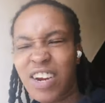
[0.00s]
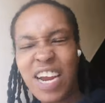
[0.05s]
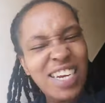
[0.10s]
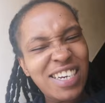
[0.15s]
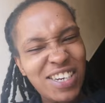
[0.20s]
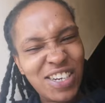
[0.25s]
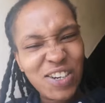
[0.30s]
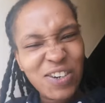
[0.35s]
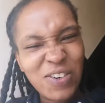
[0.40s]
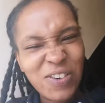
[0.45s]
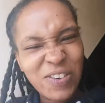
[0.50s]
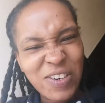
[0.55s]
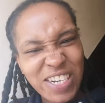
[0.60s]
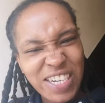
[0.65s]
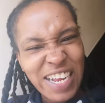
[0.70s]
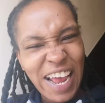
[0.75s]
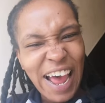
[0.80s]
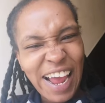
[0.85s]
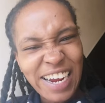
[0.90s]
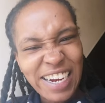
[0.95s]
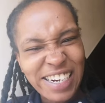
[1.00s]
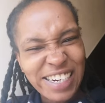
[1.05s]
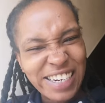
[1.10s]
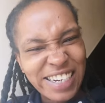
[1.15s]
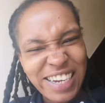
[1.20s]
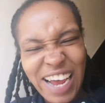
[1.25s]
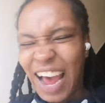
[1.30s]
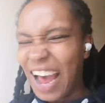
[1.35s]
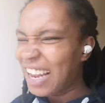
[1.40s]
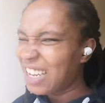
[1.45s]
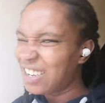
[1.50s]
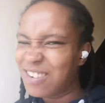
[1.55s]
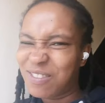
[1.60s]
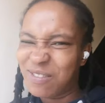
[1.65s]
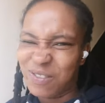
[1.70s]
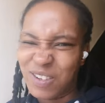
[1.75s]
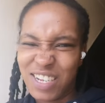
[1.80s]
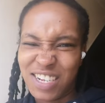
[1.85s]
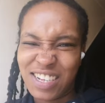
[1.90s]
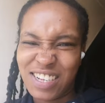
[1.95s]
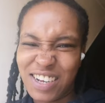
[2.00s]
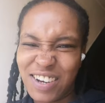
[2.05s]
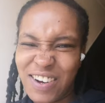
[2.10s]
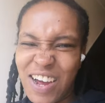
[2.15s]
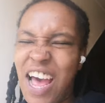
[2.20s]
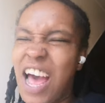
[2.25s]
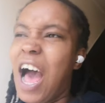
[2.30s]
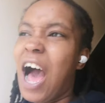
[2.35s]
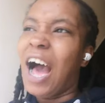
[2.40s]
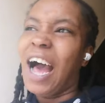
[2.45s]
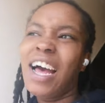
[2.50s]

Racial attack? I don't think so.